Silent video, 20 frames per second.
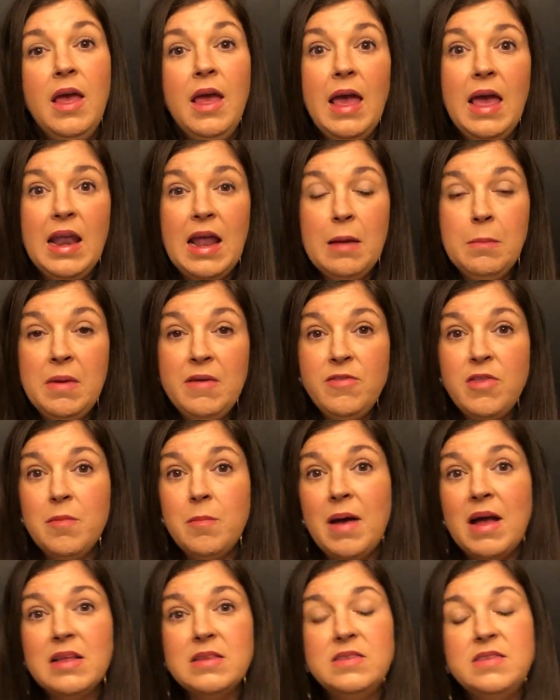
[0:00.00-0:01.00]
And I'm of the
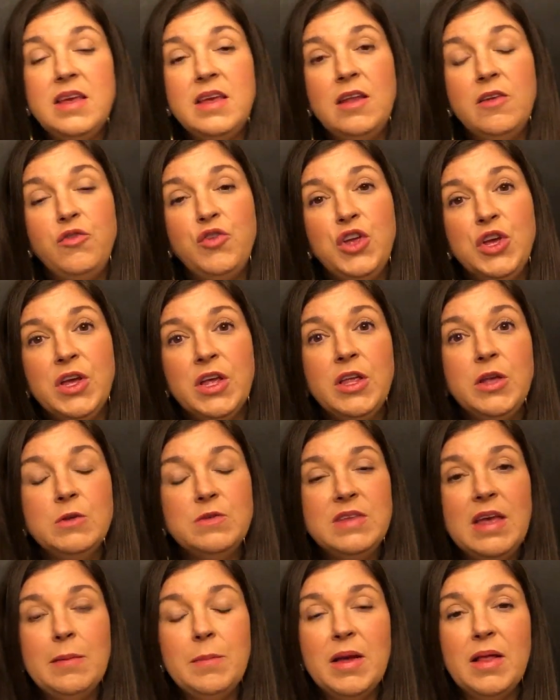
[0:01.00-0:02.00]
mindset if you can use
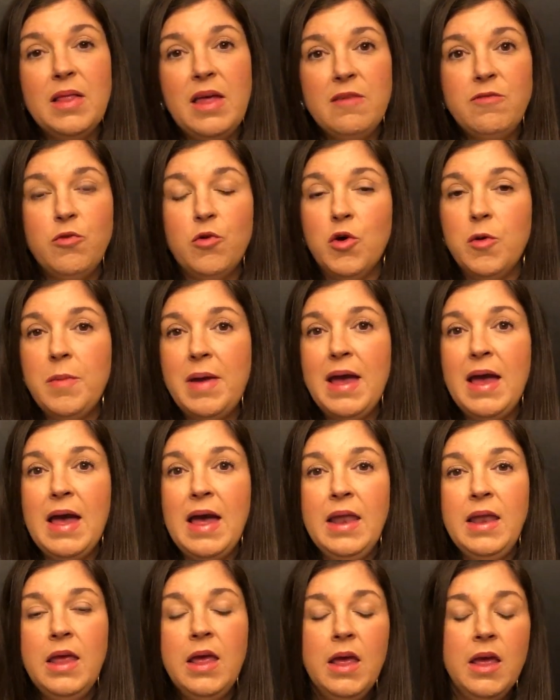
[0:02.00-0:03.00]
MLA
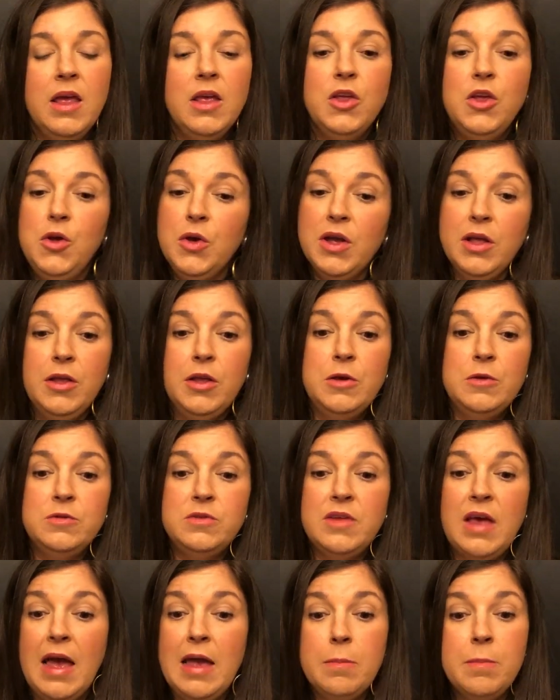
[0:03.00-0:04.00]
format, you can
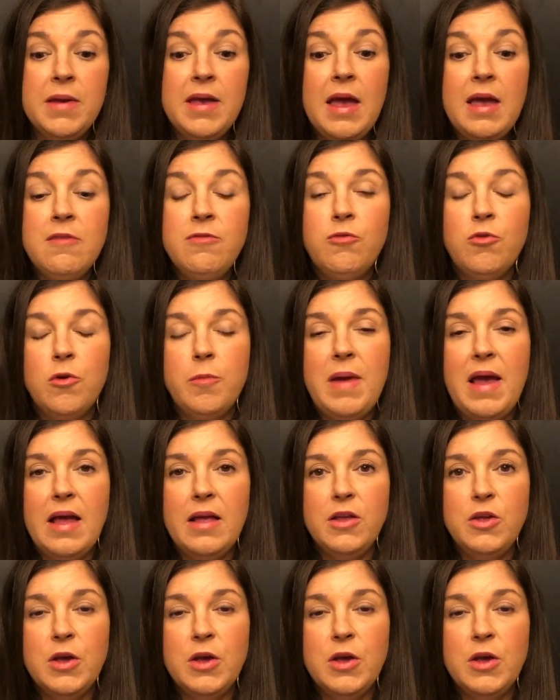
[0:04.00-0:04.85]
use APA format,